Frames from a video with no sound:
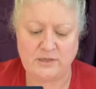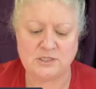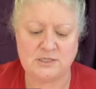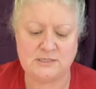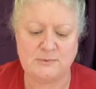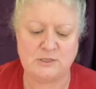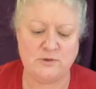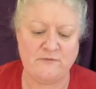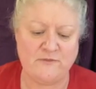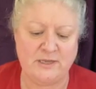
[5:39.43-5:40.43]
She's been
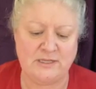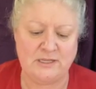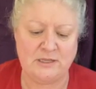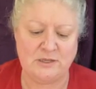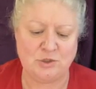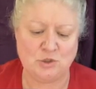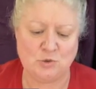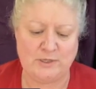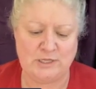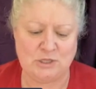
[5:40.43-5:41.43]
doing finding
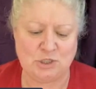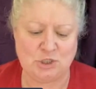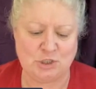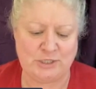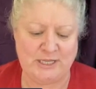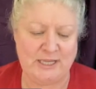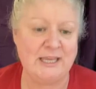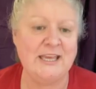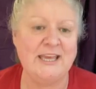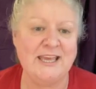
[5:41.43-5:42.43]
joy in the journey
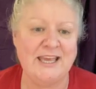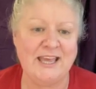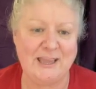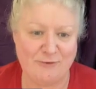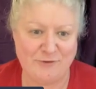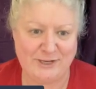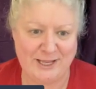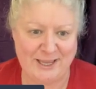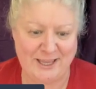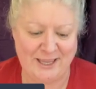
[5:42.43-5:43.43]
every
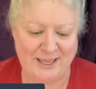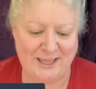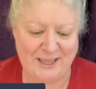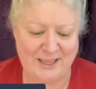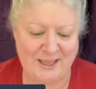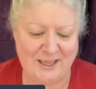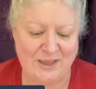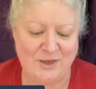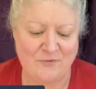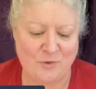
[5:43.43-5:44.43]
day
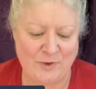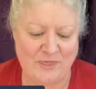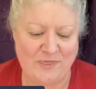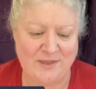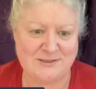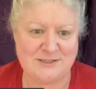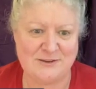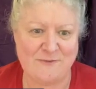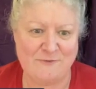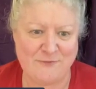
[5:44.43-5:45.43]
for
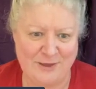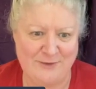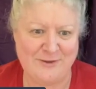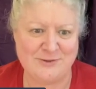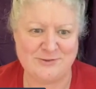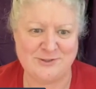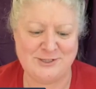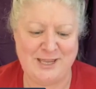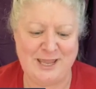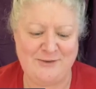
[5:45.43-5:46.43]

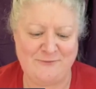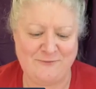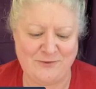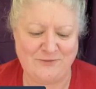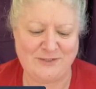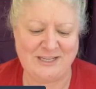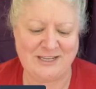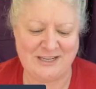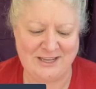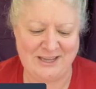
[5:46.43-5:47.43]

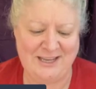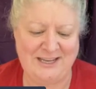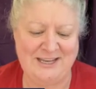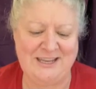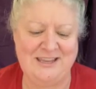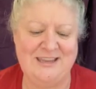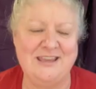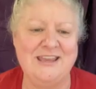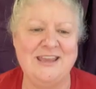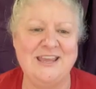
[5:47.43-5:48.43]
1,559
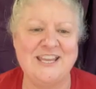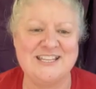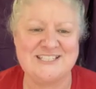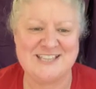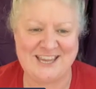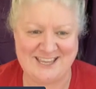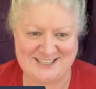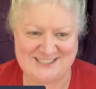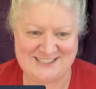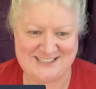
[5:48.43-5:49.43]

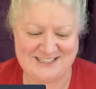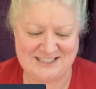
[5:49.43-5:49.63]
days.